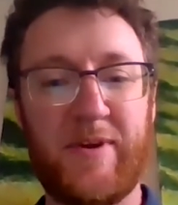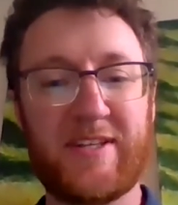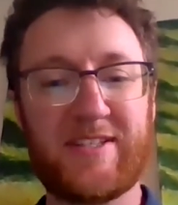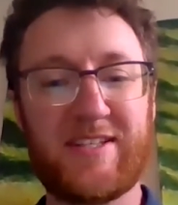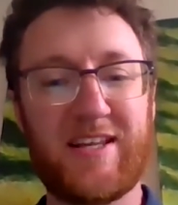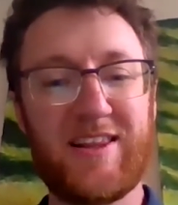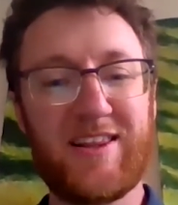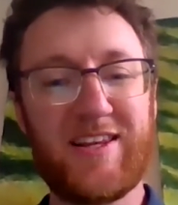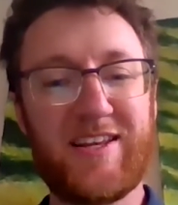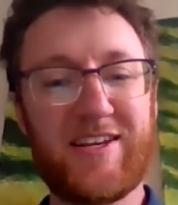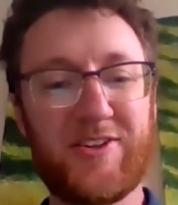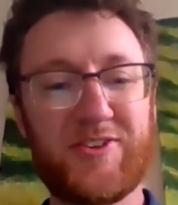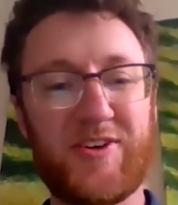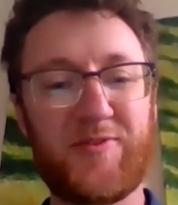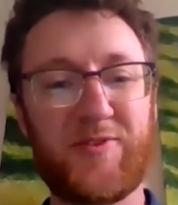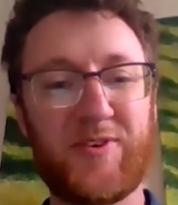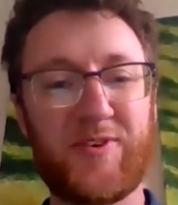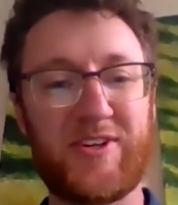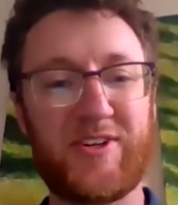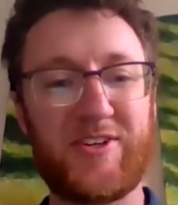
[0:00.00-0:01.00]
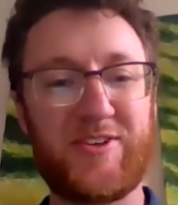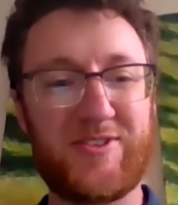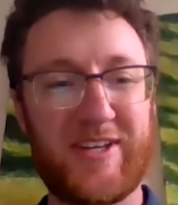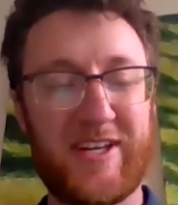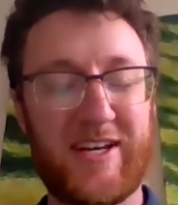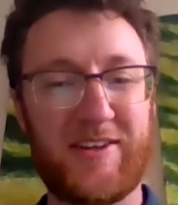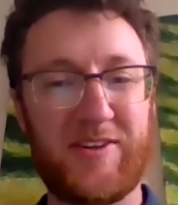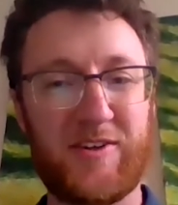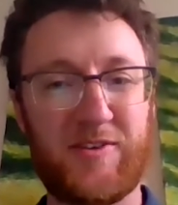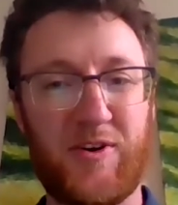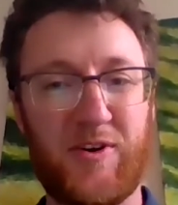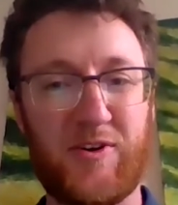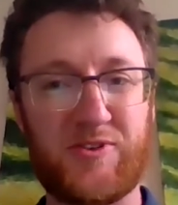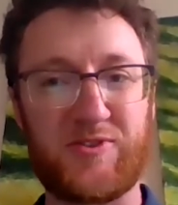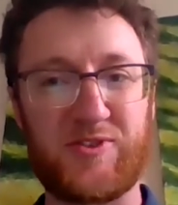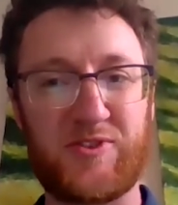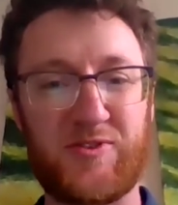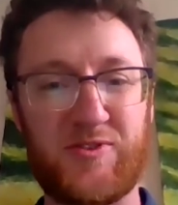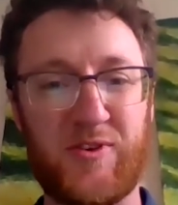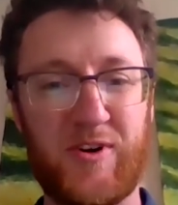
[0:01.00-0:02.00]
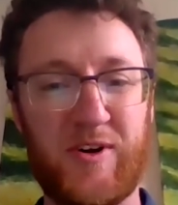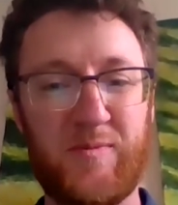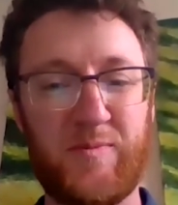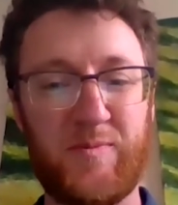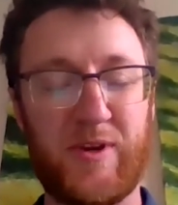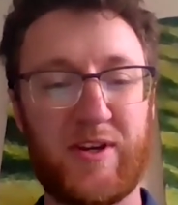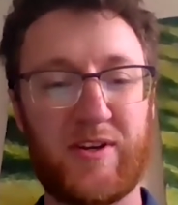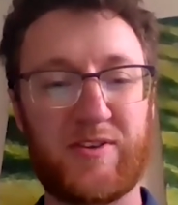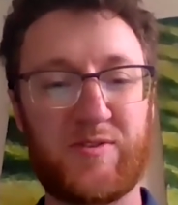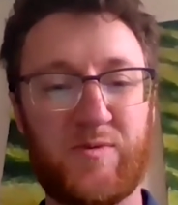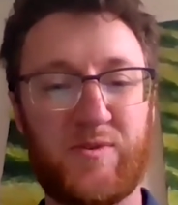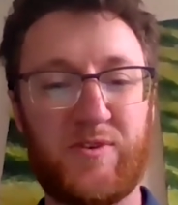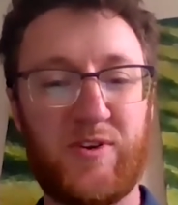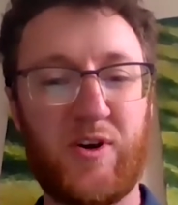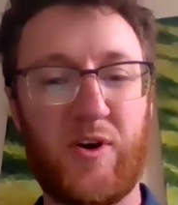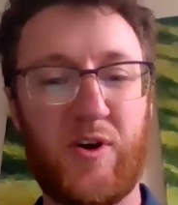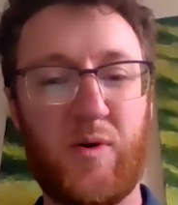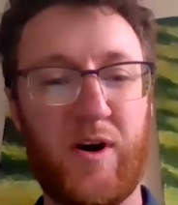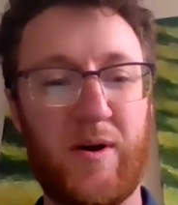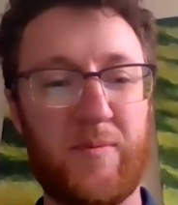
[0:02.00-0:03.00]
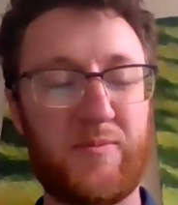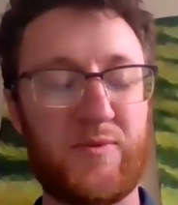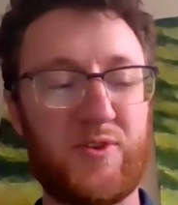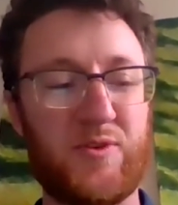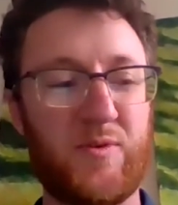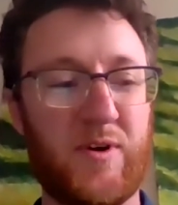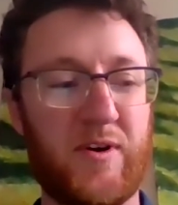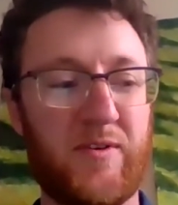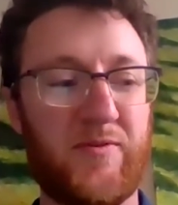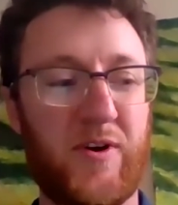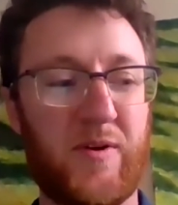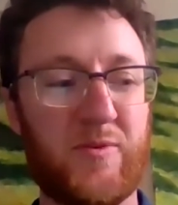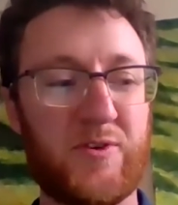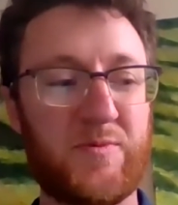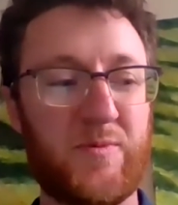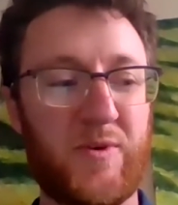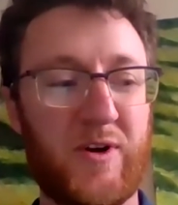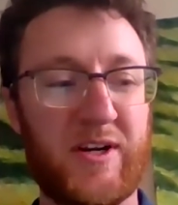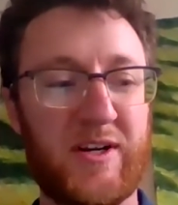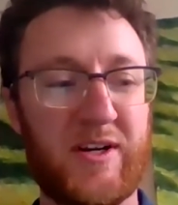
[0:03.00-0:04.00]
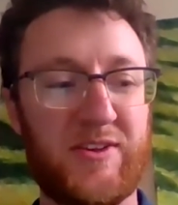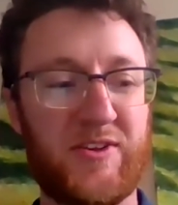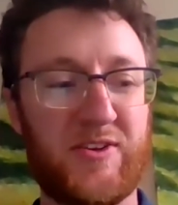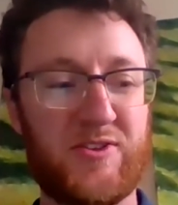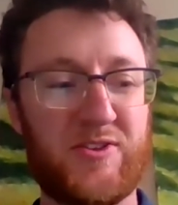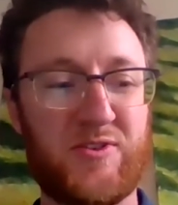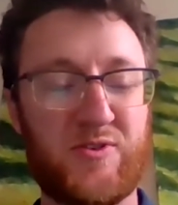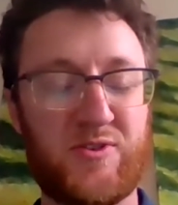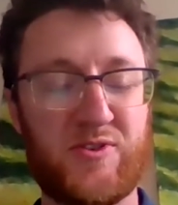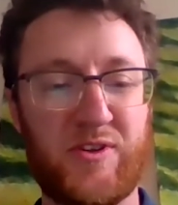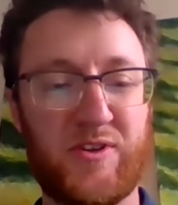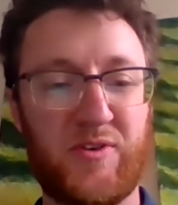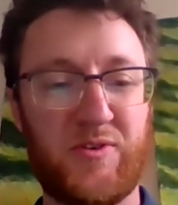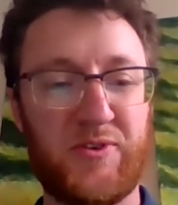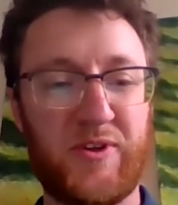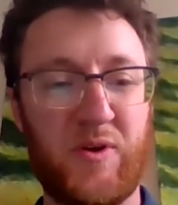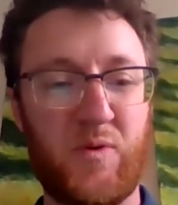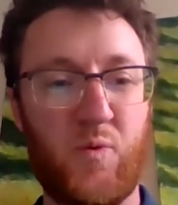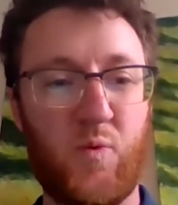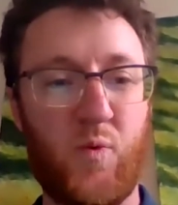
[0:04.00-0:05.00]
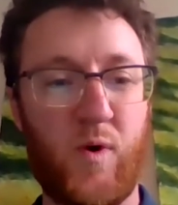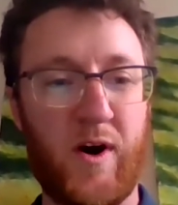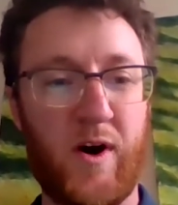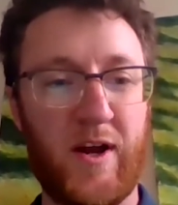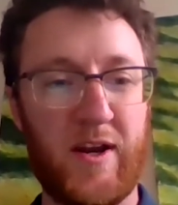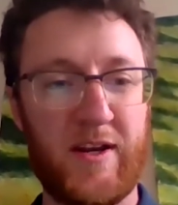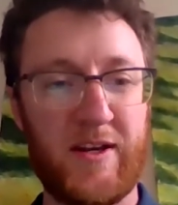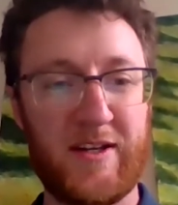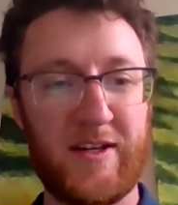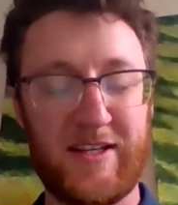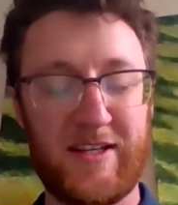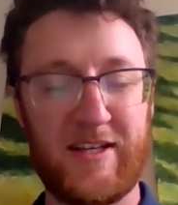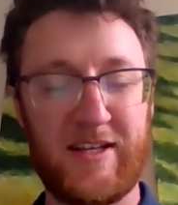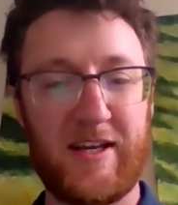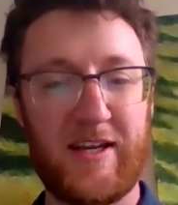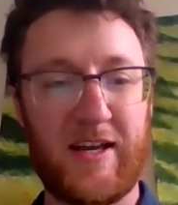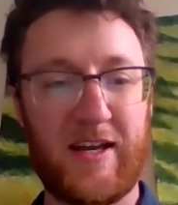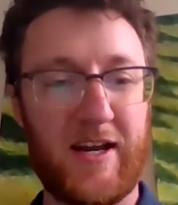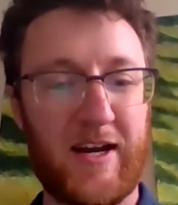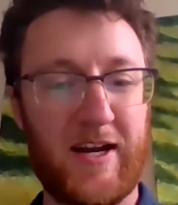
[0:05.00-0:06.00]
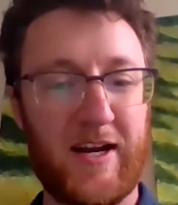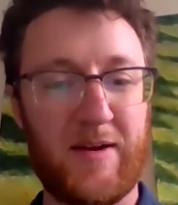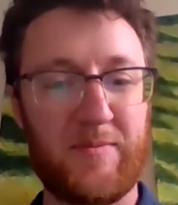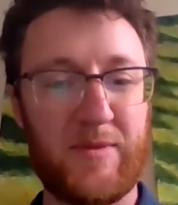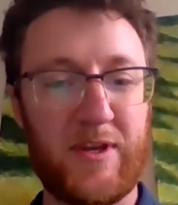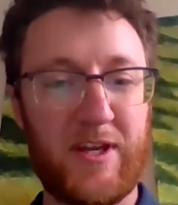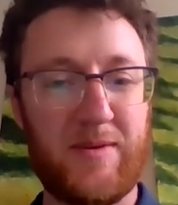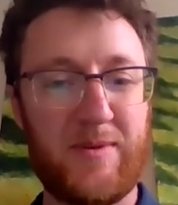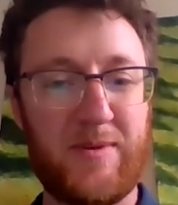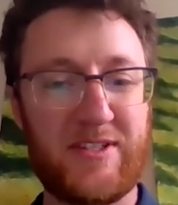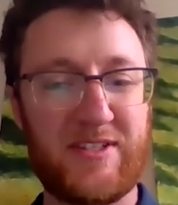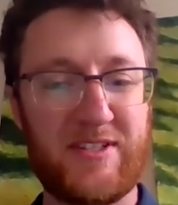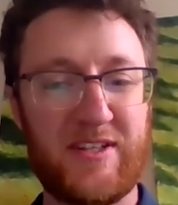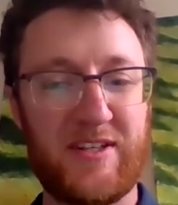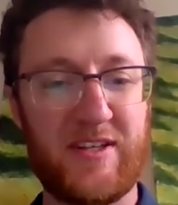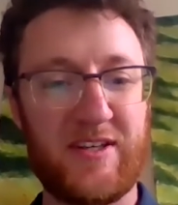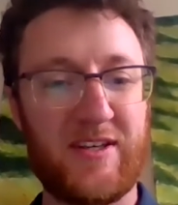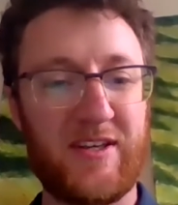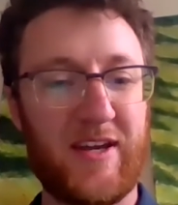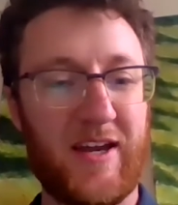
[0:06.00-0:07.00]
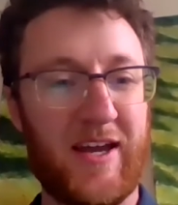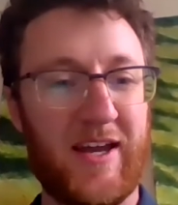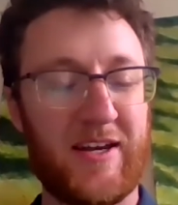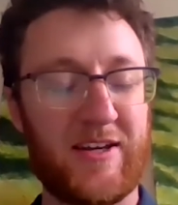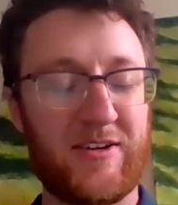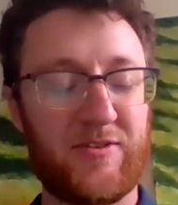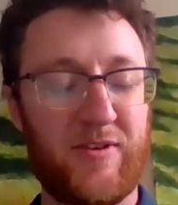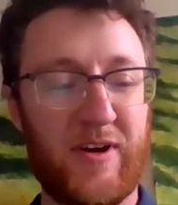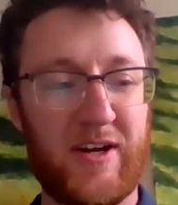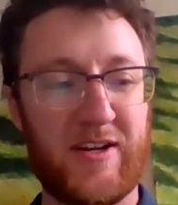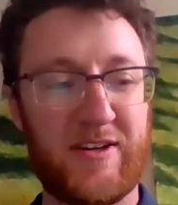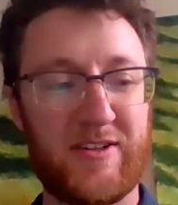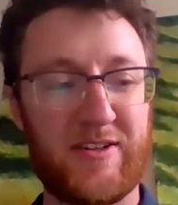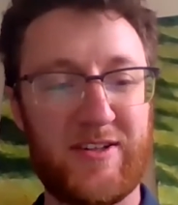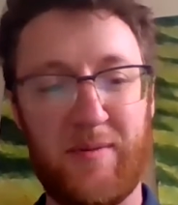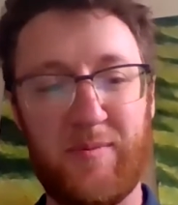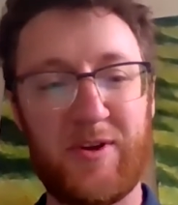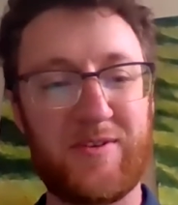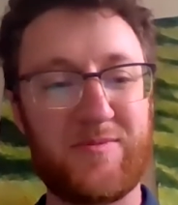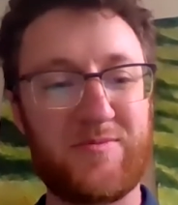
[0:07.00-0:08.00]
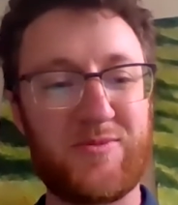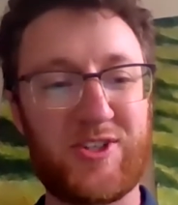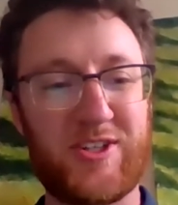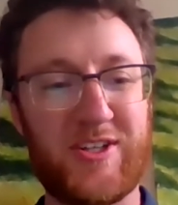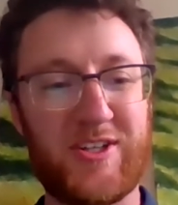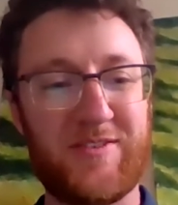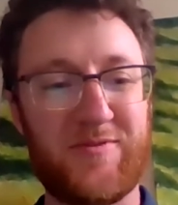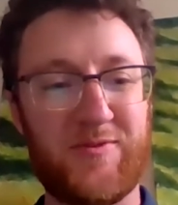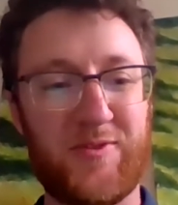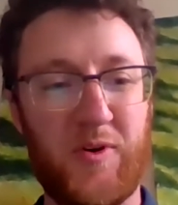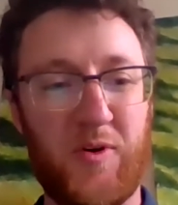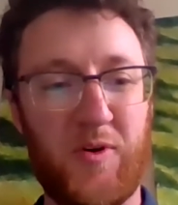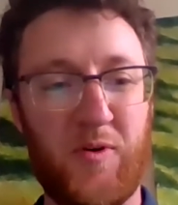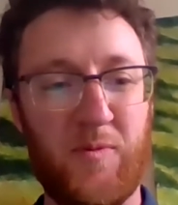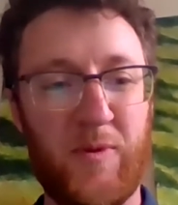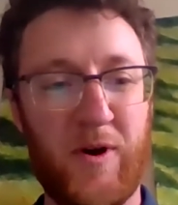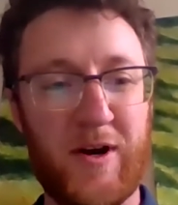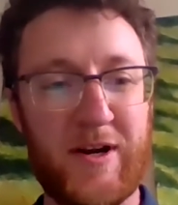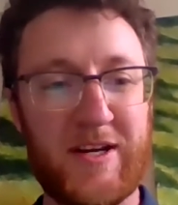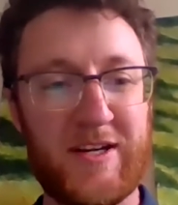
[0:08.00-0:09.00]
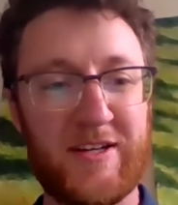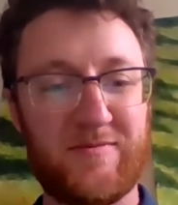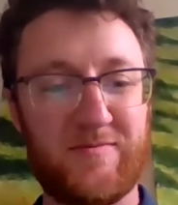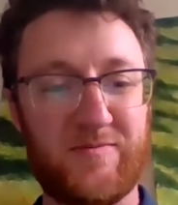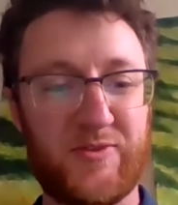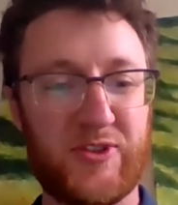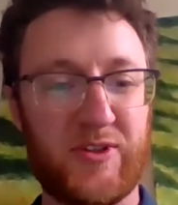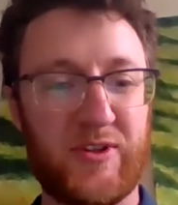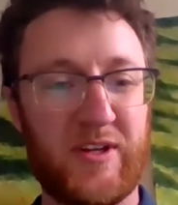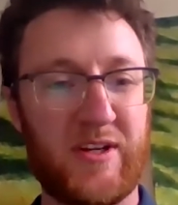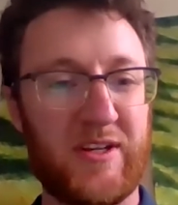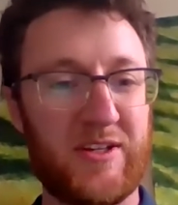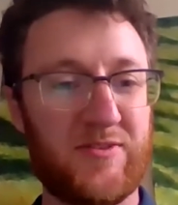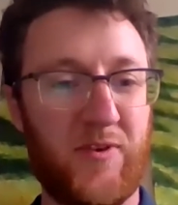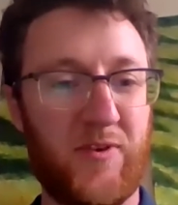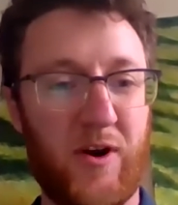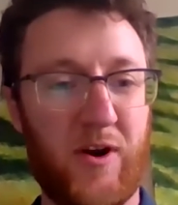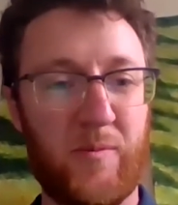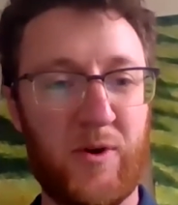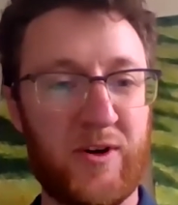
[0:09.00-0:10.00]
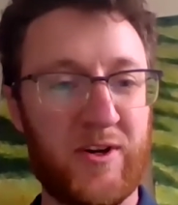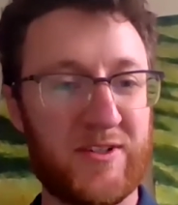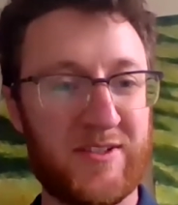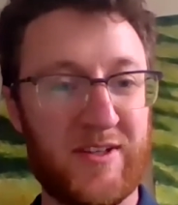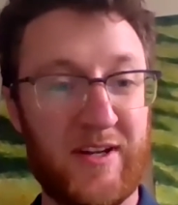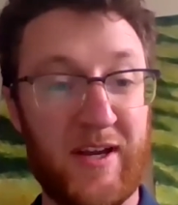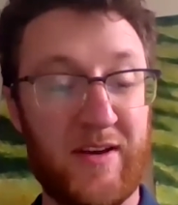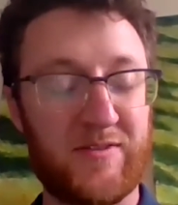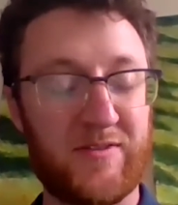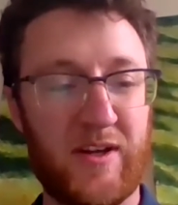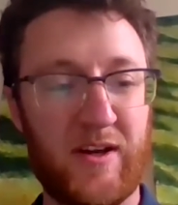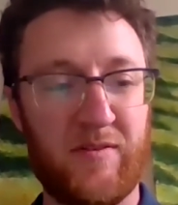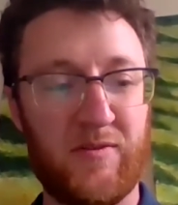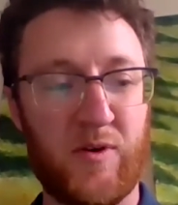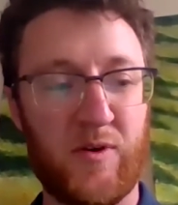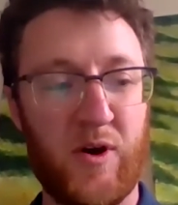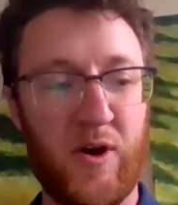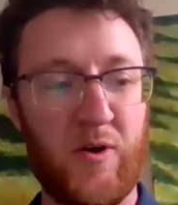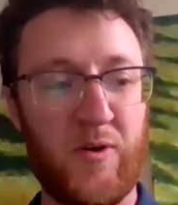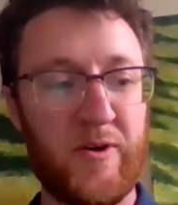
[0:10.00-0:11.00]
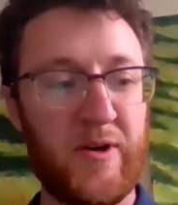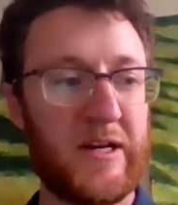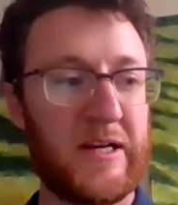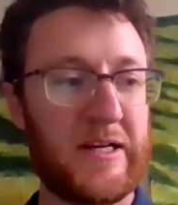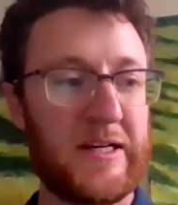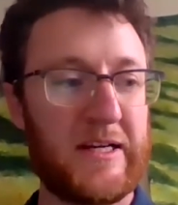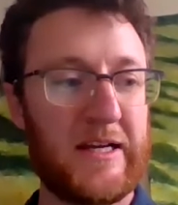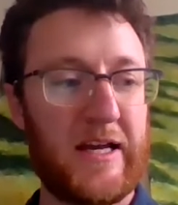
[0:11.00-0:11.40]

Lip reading: It's a little different than using it at the grocery store, because when you go up to a farmer's market, there's usually only one EBT and credit debit machine for the whole market, so that each farmer doesn't have to have their own.